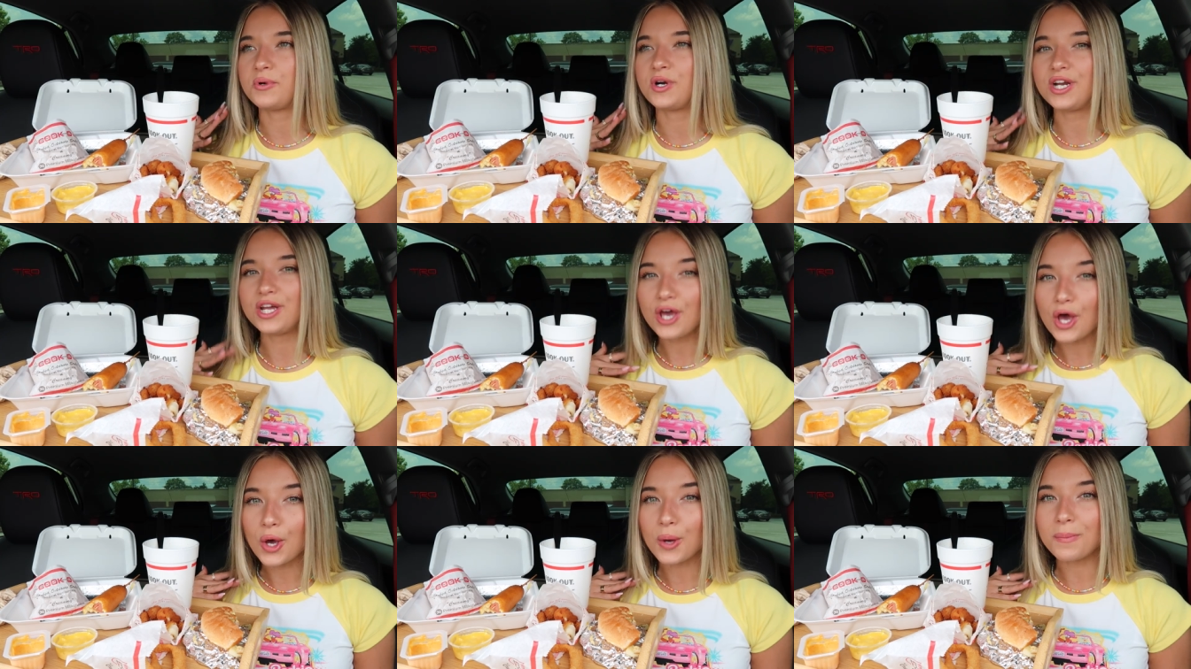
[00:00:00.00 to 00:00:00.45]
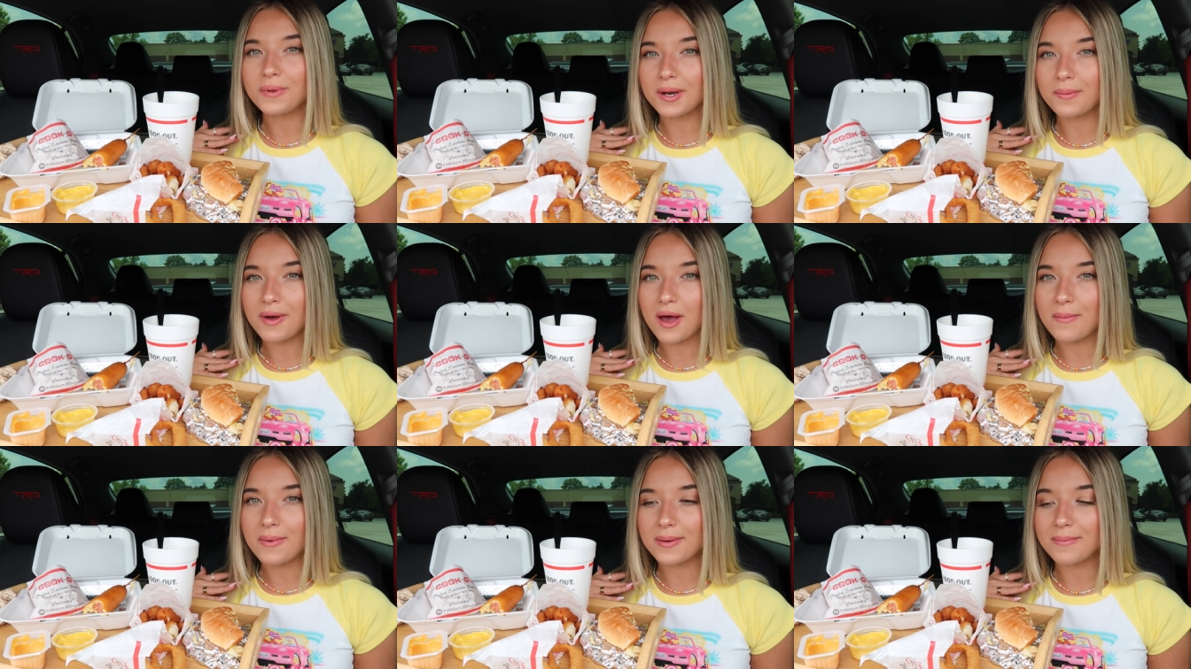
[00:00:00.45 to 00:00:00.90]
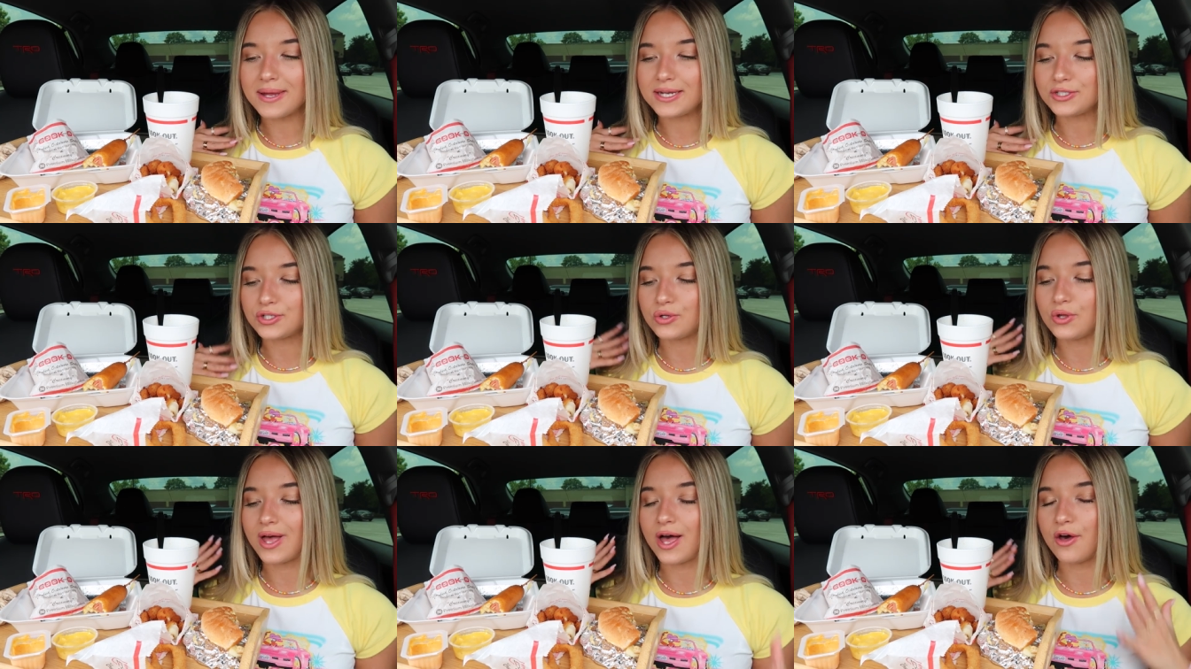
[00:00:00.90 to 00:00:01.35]
pretty open about my
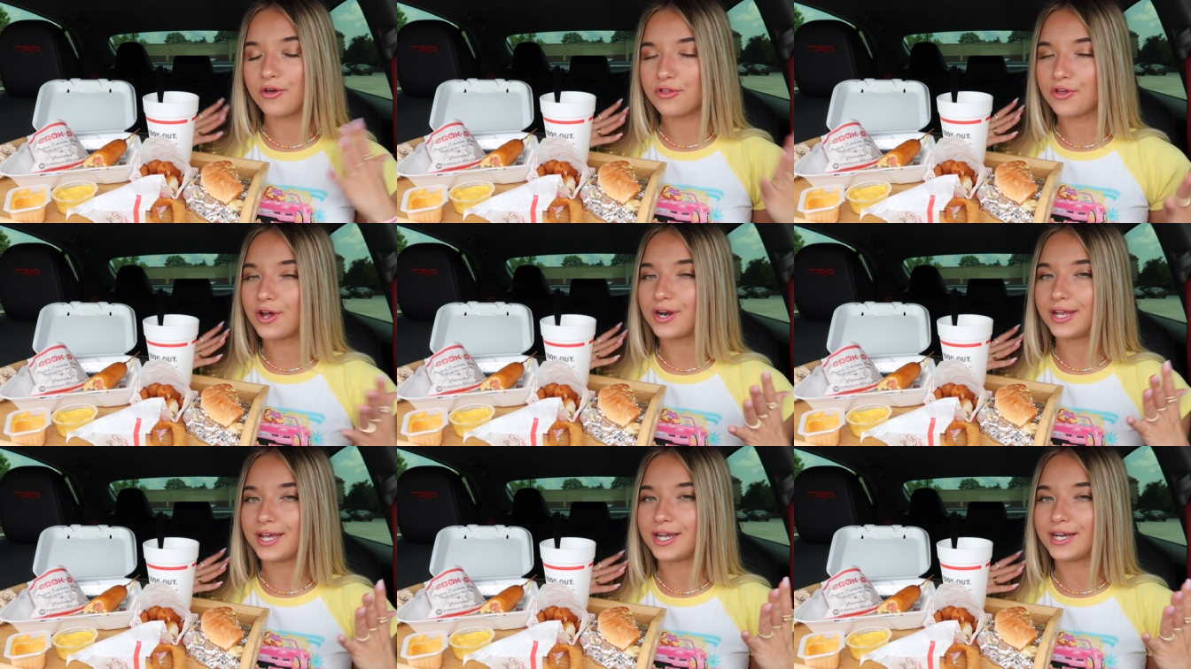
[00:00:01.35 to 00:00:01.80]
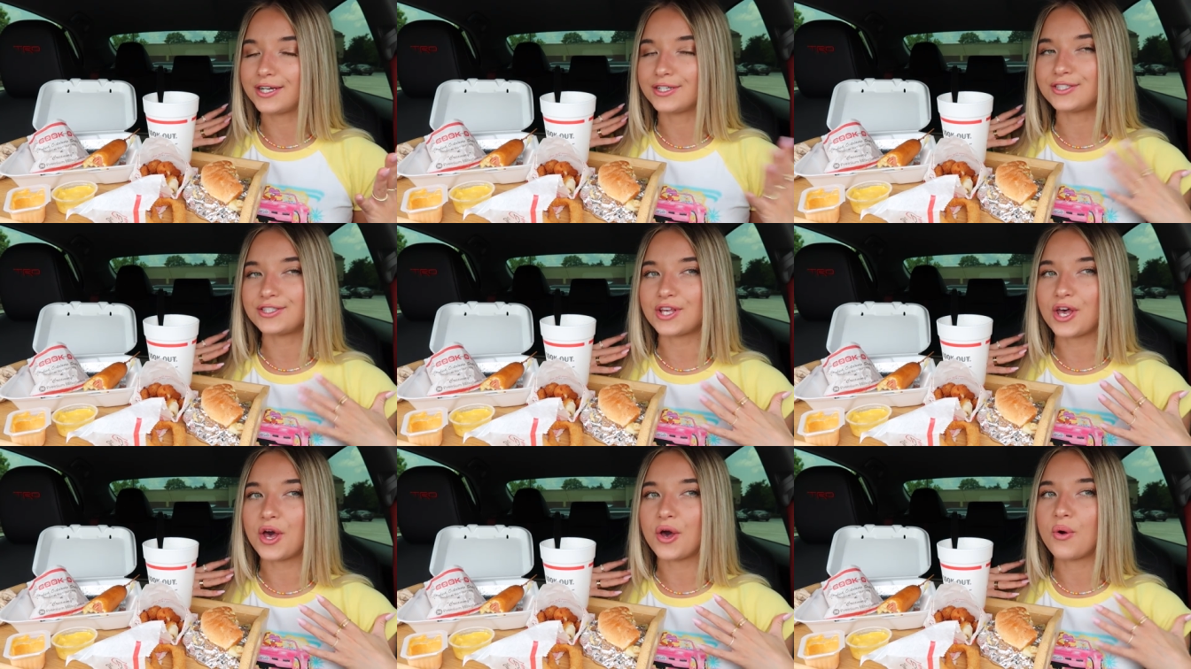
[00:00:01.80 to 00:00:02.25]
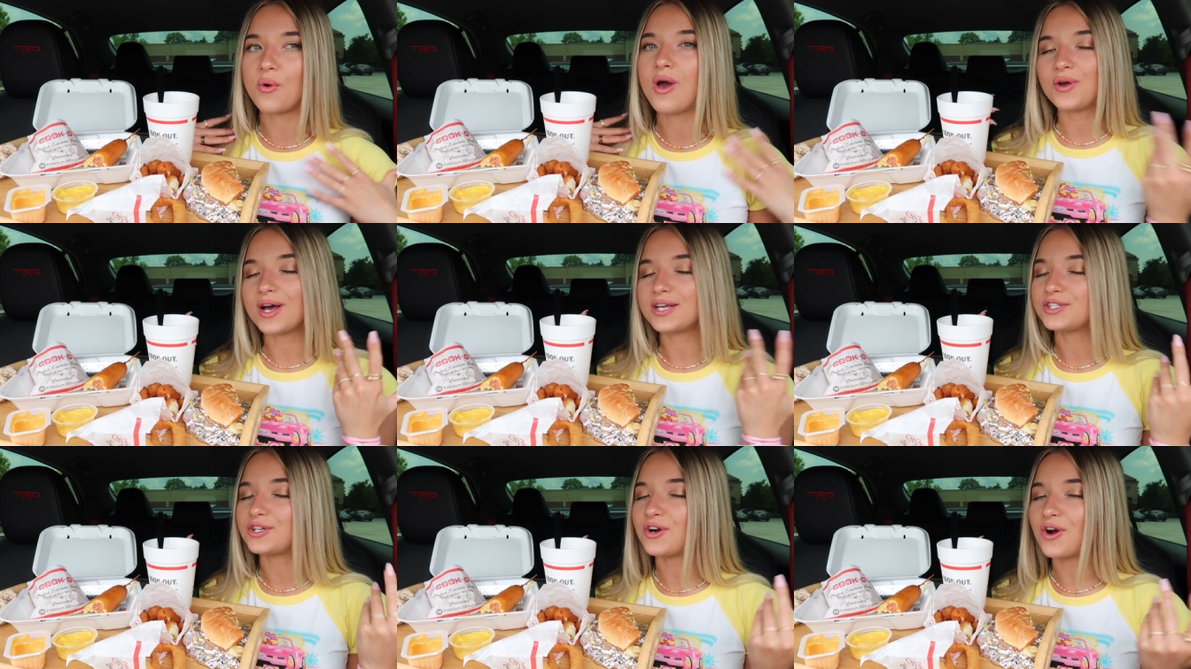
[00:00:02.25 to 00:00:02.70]
mental health on here, so you
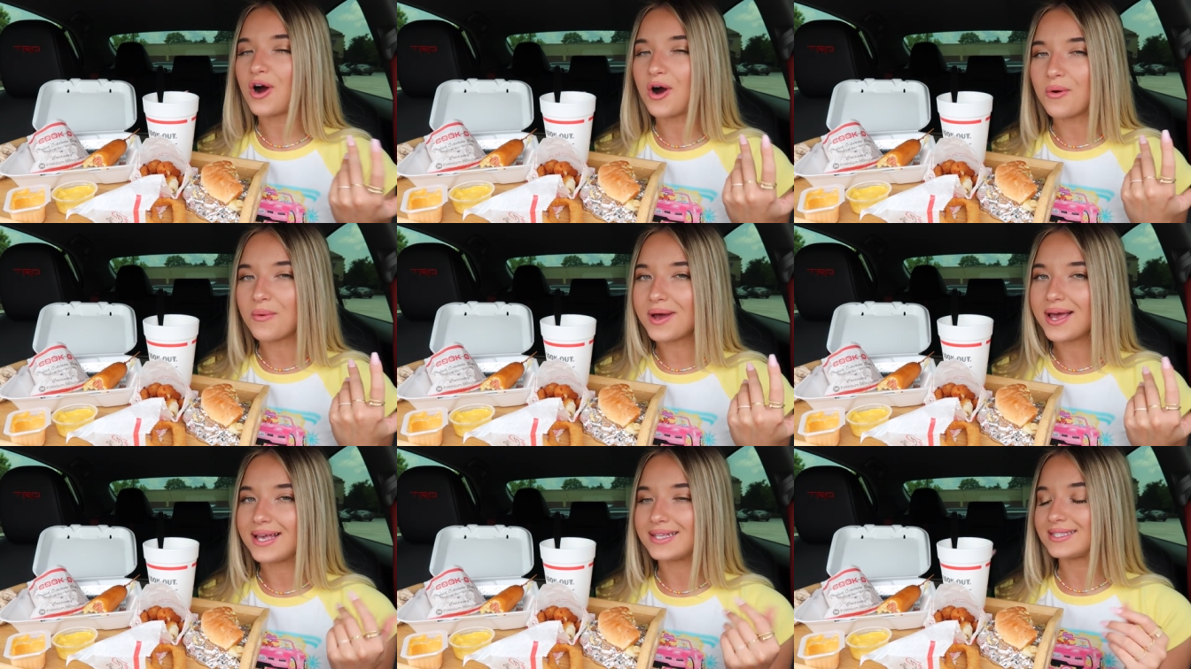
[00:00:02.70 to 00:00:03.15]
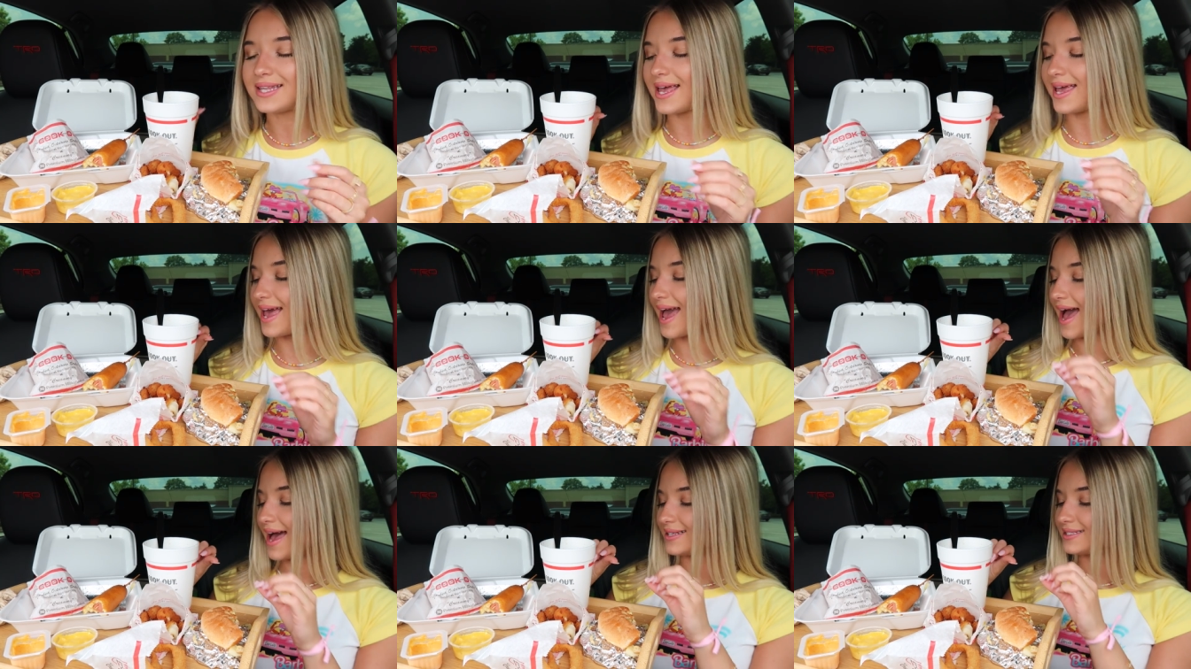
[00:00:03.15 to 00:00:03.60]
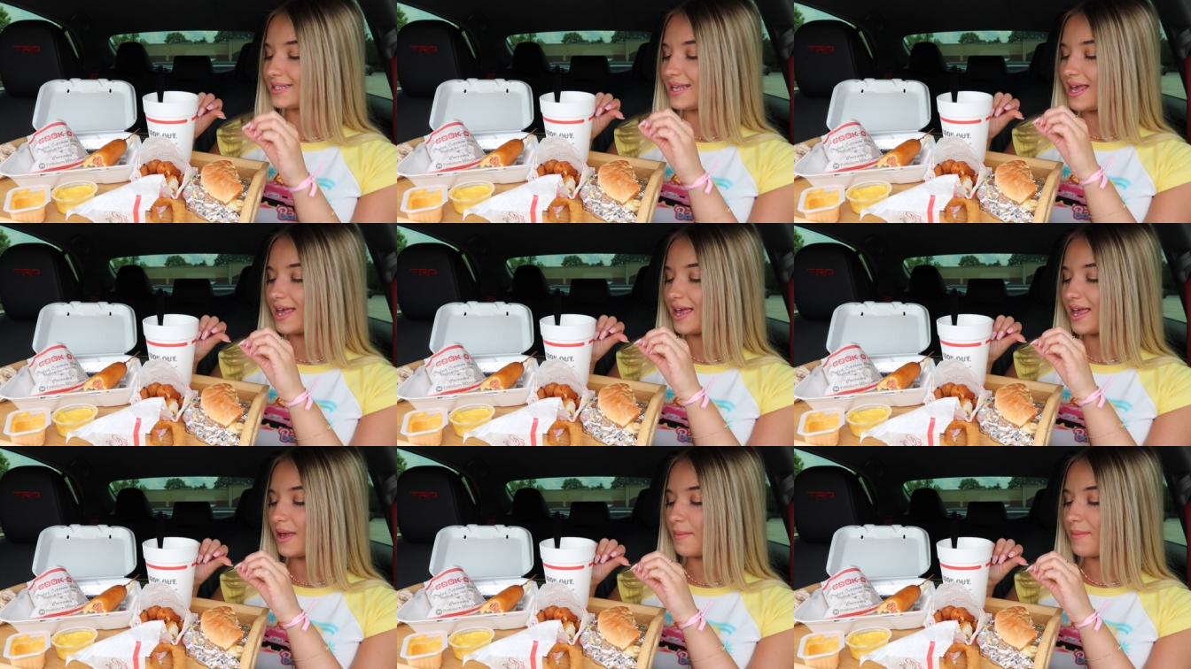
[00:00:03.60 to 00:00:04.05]
guys are always like
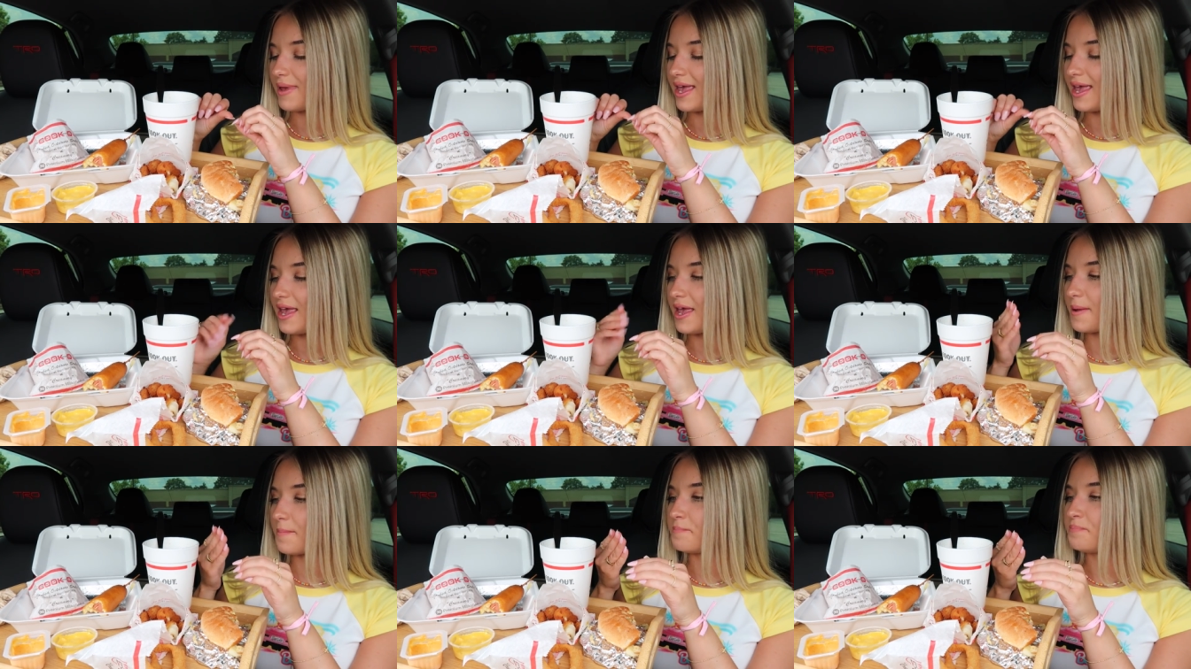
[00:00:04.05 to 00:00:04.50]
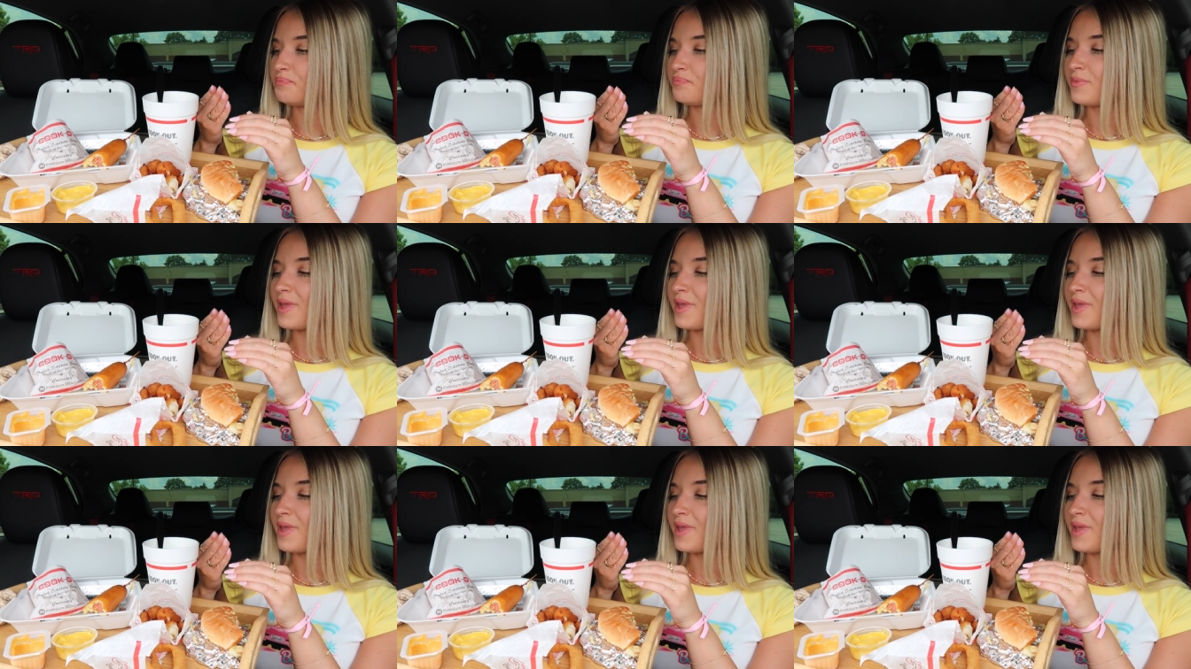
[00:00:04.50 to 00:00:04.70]
asking me